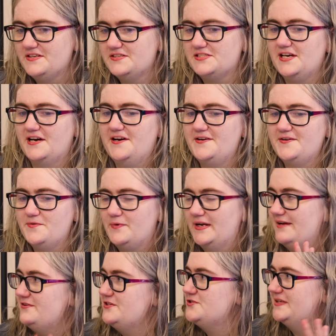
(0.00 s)
So
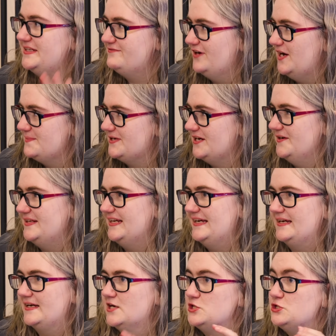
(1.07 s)
whenever you do any vibe
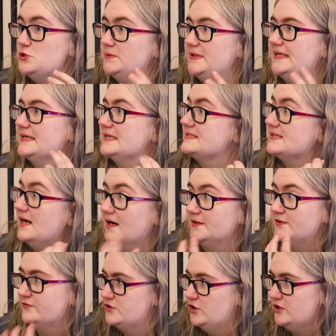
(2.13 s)
coding, you need a
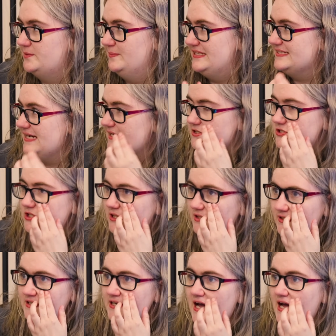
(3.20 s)
ton of documentation.